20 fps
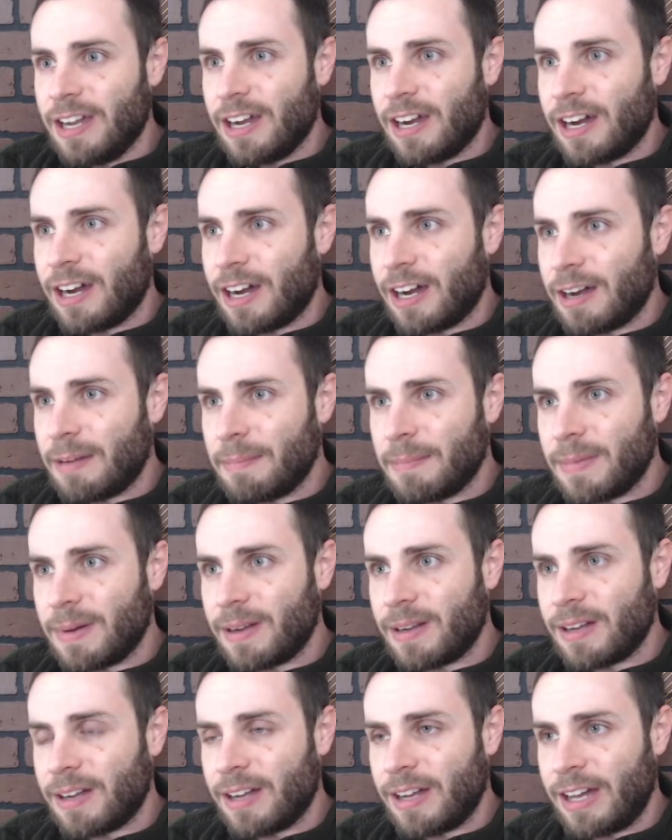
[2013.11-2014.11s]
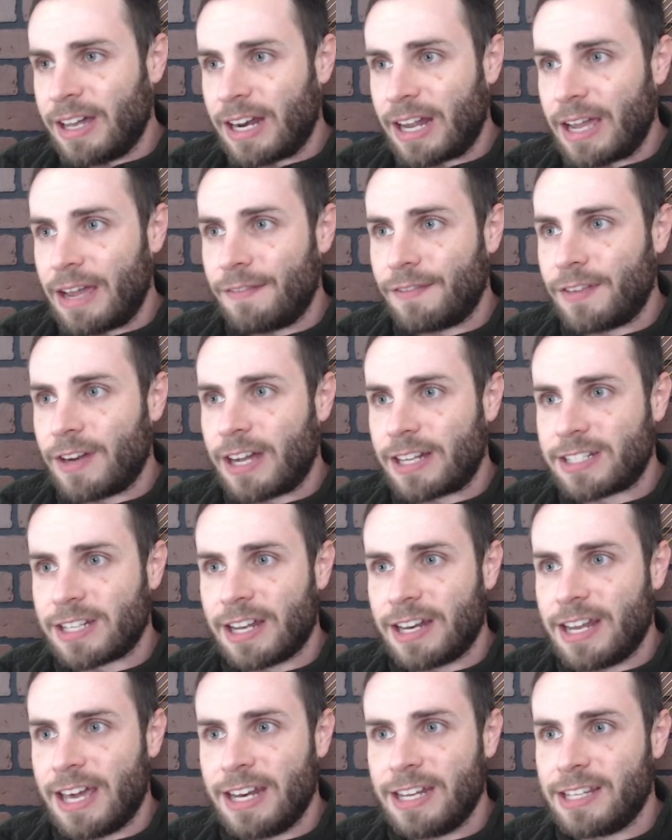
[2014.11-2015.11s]
and I have not
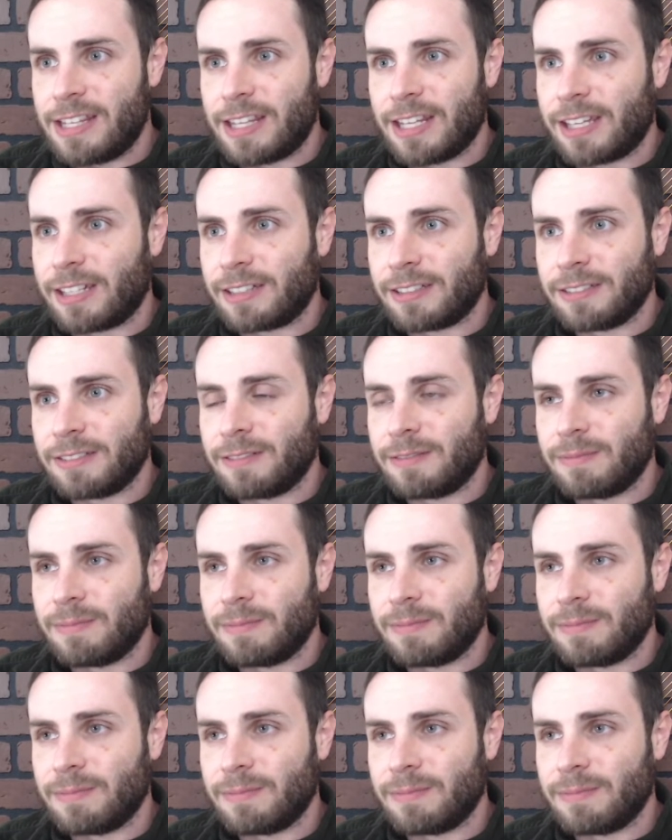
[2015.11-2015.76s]
done anything